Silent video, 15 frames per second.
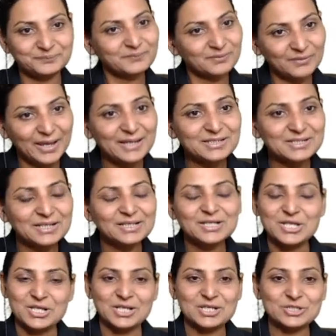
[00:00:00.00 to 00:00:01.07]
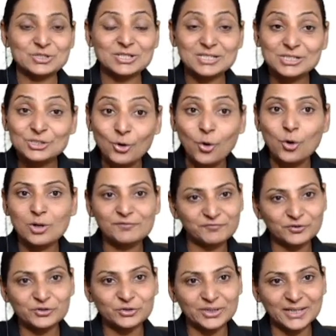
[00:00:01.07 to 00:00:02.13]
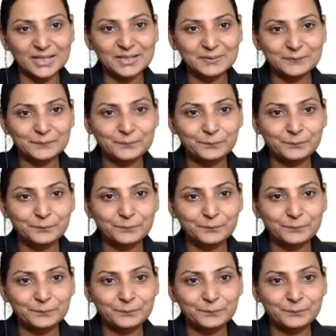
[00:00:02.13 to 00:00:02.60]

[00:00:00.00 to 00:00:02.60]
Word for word: right? So this is all for today.